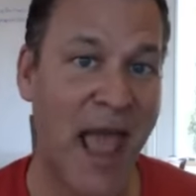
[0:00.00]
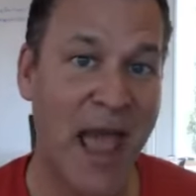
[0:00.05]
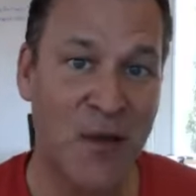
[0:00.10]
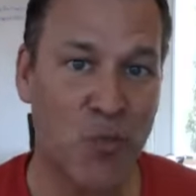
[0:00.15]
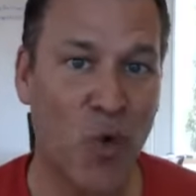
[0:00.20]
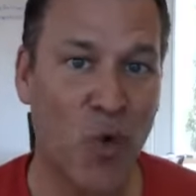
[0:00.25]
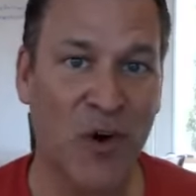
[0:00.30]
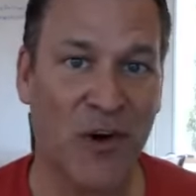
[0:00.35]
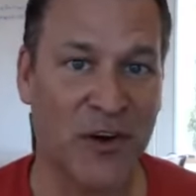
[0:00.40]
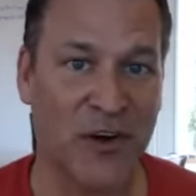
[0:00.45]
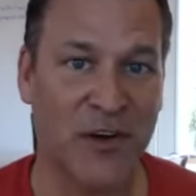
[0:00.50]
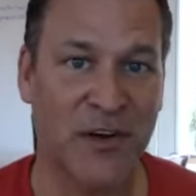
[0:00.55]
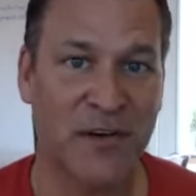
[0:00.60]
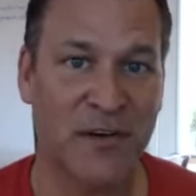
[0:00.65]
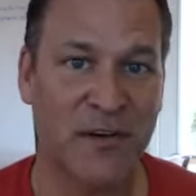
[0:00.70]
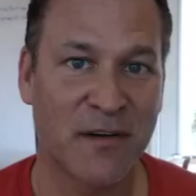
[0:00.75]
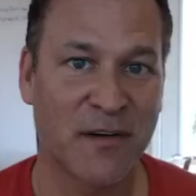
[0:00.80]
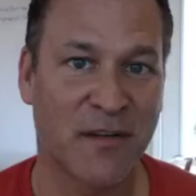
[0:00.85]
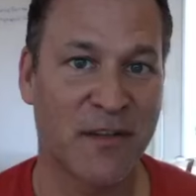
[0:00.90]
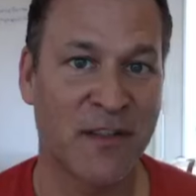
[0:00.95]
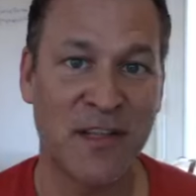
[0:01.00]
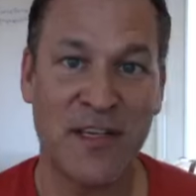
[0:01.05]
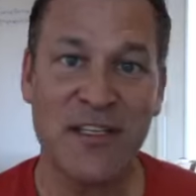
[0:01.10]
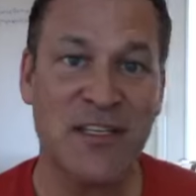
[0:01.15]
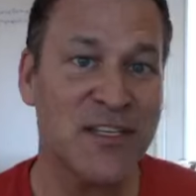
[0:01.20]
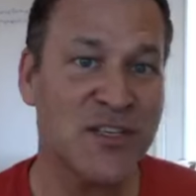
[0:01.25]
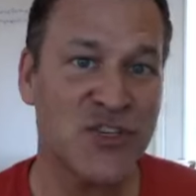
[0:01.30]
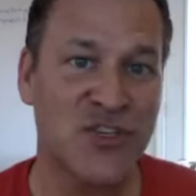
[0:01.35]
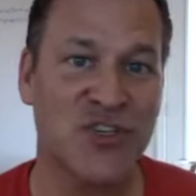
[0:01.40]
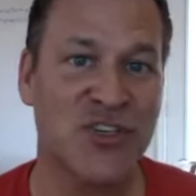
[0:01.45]
At work.
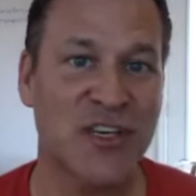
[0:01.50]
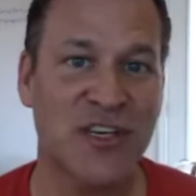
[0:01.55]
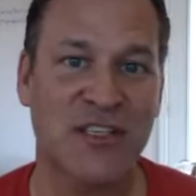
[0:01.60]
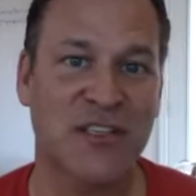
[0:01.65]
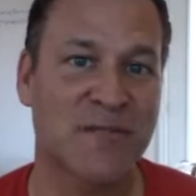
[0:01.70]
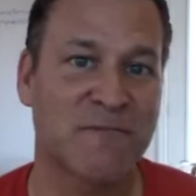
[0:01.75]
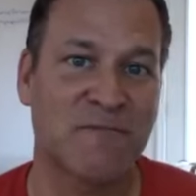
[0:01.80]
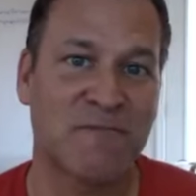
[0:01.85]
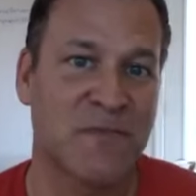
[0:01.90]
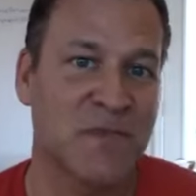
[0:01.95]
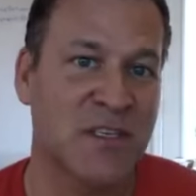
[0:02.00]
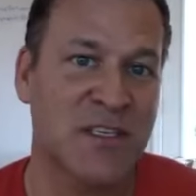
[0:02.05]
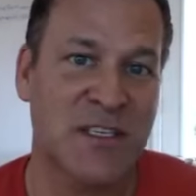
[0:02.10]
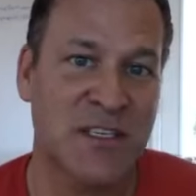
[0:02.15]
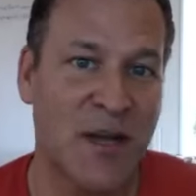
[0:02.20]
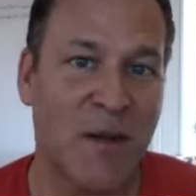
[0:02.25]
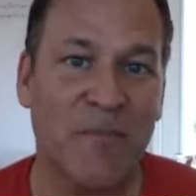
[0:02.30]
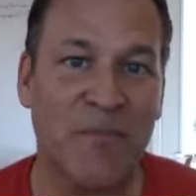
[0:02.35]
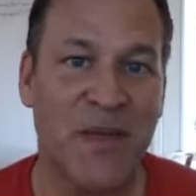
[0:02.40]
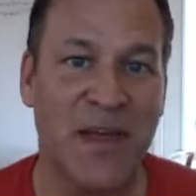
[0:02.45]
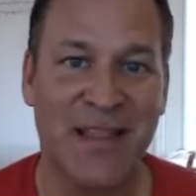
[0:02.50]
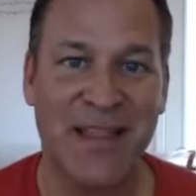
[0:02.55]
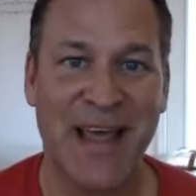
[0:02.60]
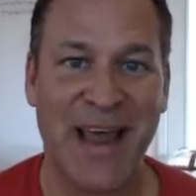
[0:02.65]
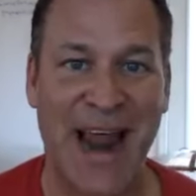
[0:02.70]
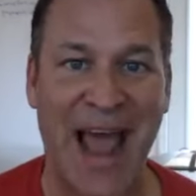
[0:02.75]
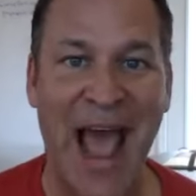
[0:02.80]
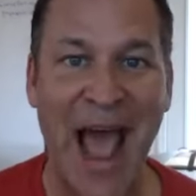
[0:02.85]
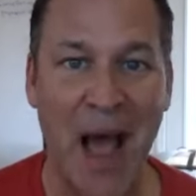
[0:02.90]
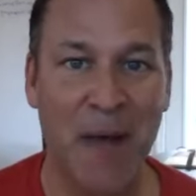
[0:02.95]
This is just something
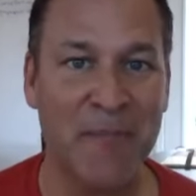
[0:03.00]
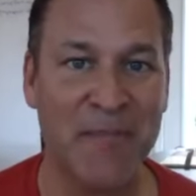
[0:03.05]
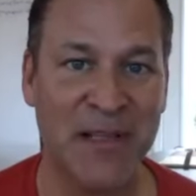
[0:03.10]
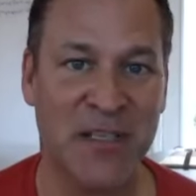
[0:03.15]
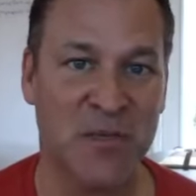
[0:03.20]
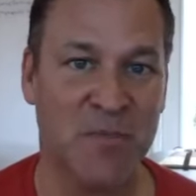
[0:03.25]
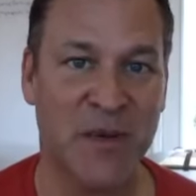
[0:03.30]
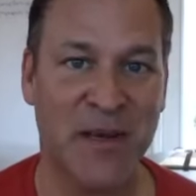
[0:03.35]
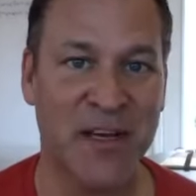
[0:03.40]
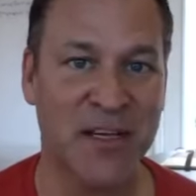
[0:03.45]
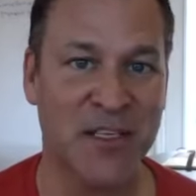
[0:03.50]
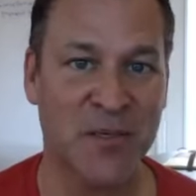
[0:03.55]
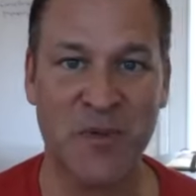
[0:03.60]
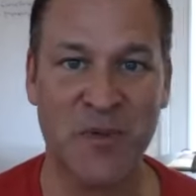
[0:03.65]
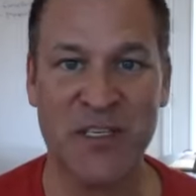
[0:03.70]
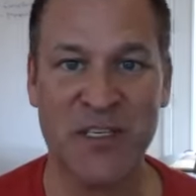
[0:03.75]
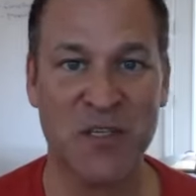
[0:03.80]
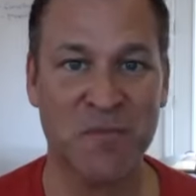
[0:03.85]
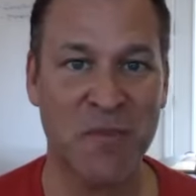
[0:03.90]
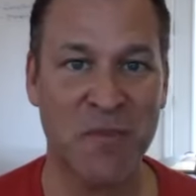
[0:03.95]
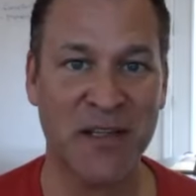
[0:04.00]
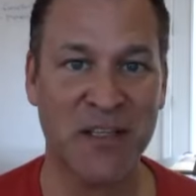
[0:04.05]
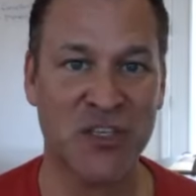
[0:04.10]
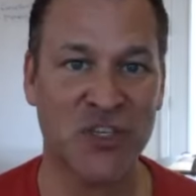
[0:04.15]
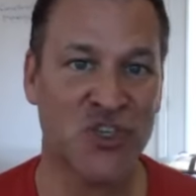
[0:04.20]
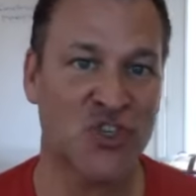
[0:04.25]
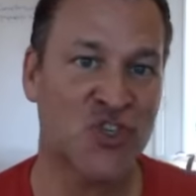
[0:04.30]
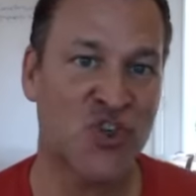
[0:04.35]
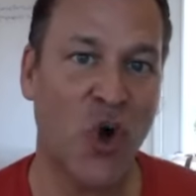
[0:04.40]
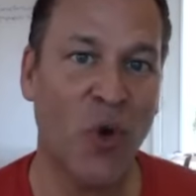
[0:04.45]
that happens because we
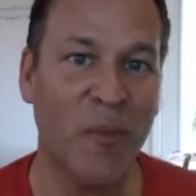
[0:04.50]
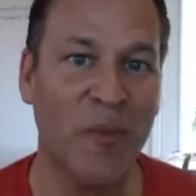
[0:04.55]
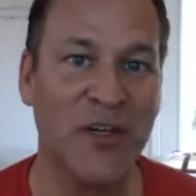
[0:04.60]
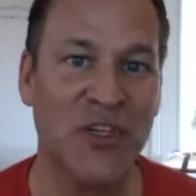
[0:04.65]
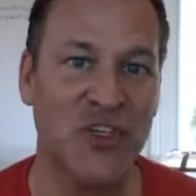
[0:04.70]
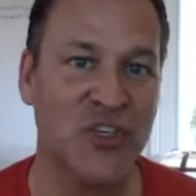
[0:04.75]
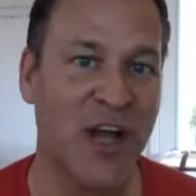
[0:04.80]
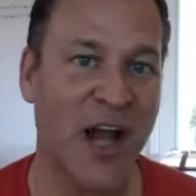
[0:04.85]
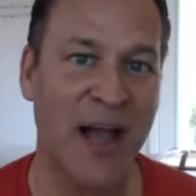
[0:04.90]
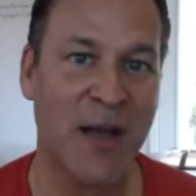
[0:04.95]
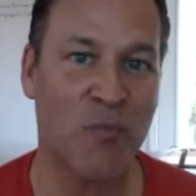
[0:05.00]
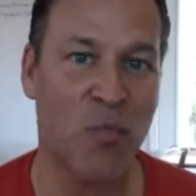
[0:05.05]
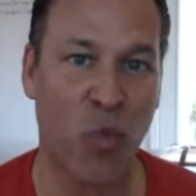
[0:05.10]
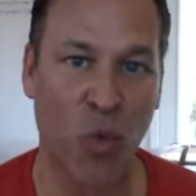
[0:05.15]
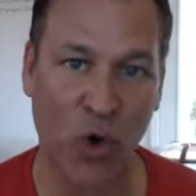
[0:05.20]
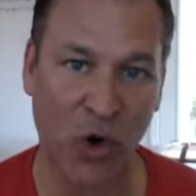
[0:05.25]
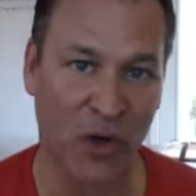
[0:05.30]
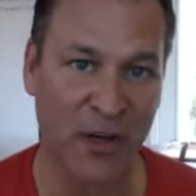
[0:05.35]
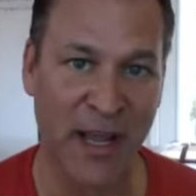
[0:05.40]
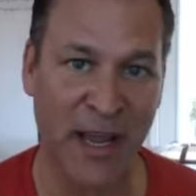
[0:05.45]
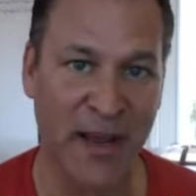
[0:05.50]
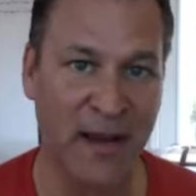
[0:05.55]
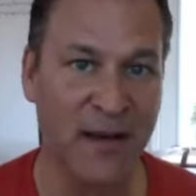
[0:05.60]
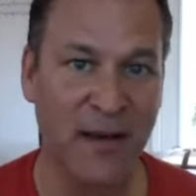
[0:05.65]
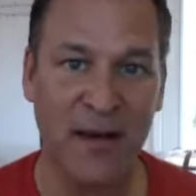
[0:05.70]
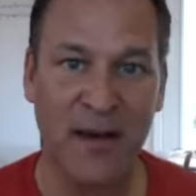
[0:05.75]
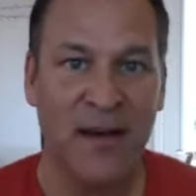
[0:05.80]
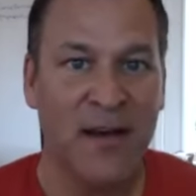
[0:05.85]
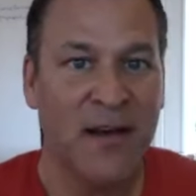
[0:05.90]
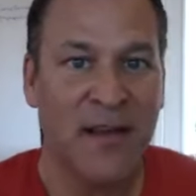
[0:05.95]
spend so much time
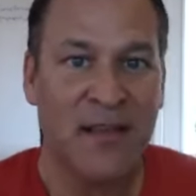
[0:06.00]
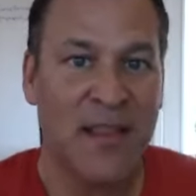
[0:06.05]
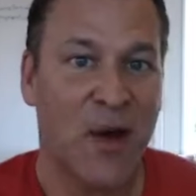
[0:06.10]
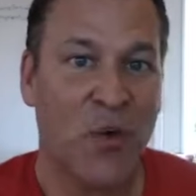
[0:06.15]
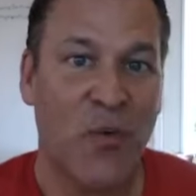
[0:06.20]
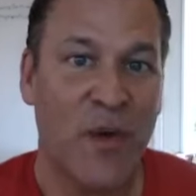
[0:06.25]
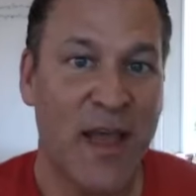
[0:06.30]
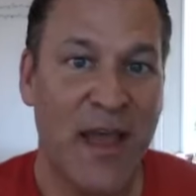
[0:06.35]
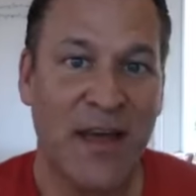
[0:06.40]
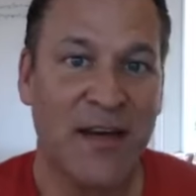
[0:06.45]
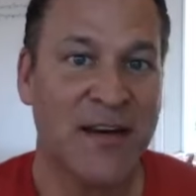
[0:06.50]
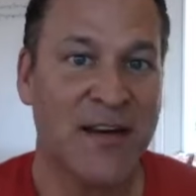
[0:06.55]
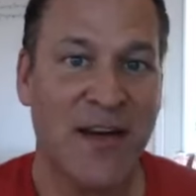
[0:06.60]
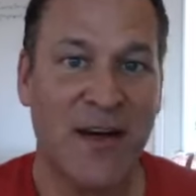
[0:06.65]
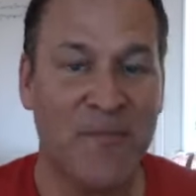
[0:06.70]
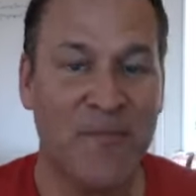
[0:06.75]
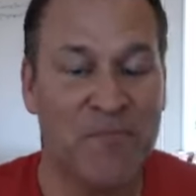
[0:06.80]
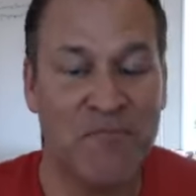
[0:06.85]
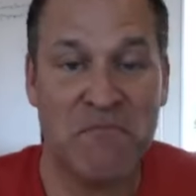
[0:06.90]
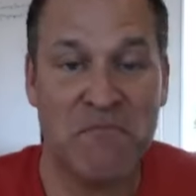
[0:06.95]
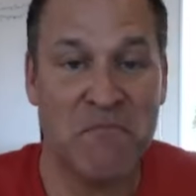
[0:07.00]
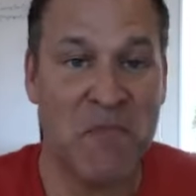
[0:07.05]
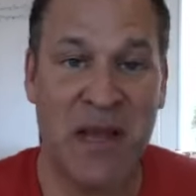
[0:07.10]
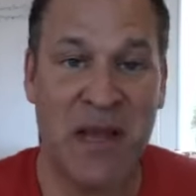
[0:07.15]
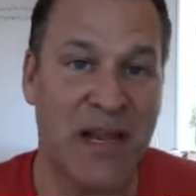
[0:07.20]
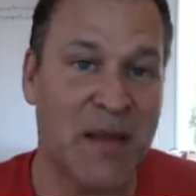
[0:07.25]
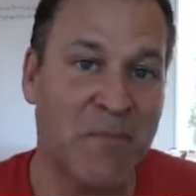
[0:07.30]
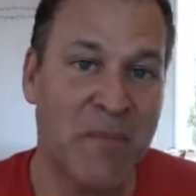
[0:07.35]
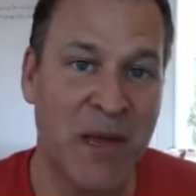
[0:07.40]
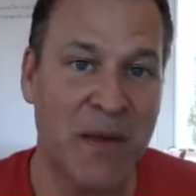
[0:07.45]
working that we end up
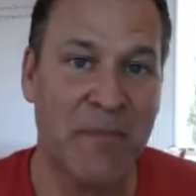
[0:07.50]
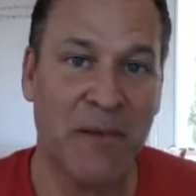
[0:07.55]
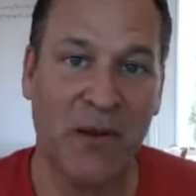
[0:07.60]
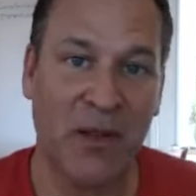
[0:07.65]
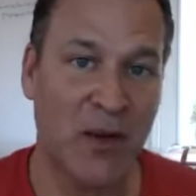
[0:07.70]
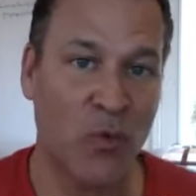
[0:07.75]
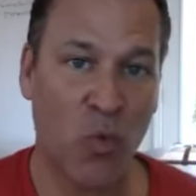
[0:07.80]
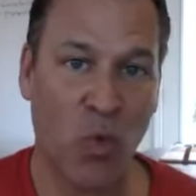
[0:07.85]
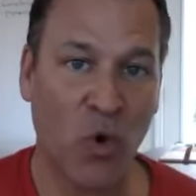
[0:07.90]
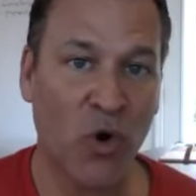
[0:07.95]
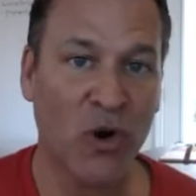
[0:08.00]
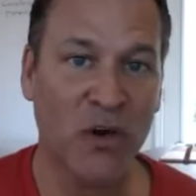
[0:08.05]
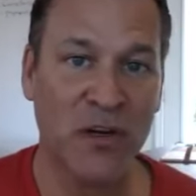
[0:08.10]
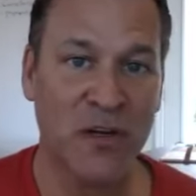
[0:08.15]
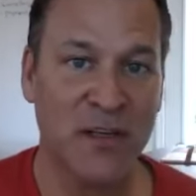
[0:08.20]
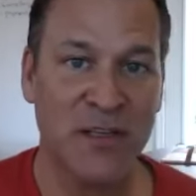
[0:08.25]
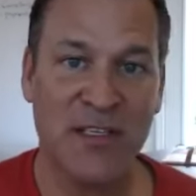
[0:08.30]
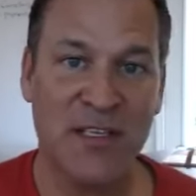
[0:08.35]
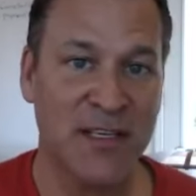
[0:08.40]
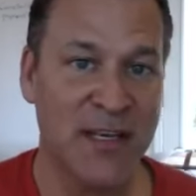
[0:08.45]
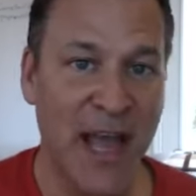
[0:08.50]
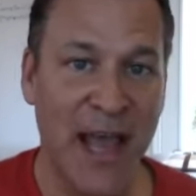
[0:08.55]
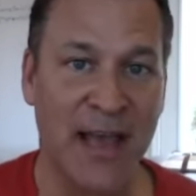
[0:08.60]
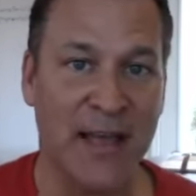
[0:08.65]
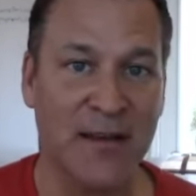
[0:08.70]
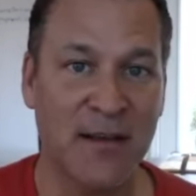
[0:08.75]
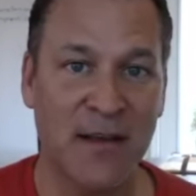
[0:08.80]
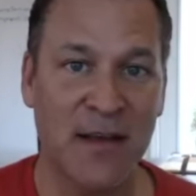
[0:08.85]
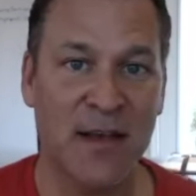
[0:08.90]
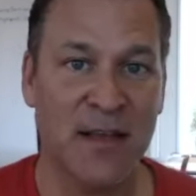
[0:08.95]
meeting people at work to
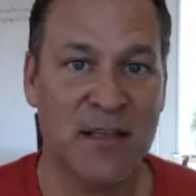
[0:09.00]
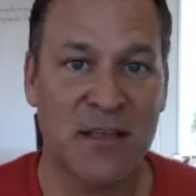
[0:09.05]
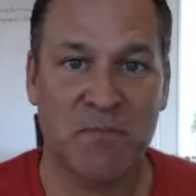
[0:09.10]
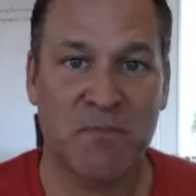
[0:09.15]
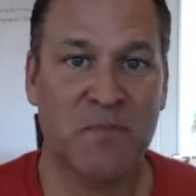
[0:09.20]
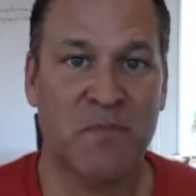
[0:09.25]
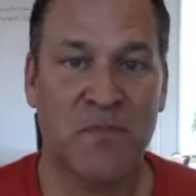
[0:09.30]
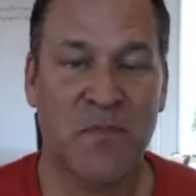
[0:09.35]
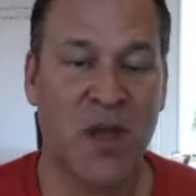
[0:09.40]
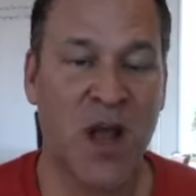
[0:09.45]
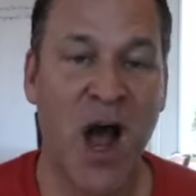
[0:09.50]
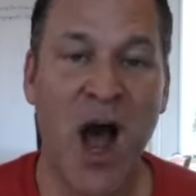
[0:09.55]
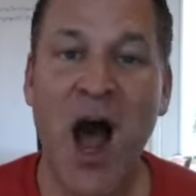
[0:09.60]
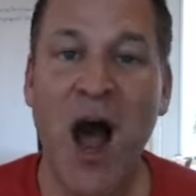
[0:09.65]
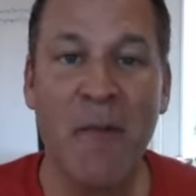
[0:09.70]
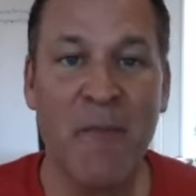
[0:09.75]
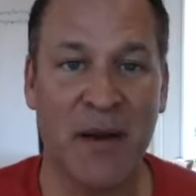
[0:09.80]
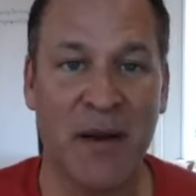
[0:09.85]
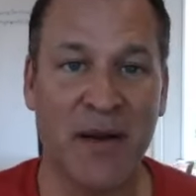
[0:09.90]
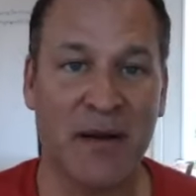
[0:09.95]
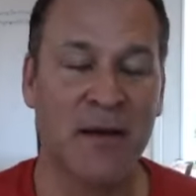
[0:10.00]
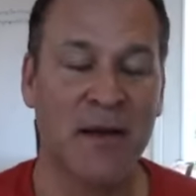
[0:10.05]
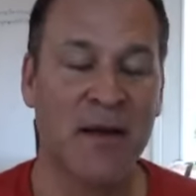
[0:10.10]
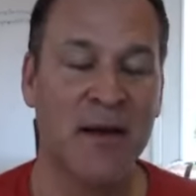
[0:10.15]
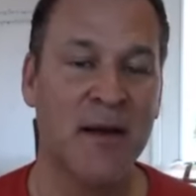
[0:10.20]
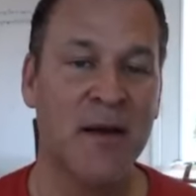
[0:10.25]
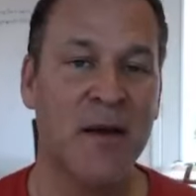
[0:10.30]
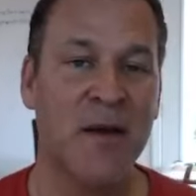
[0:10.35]
date. It's common.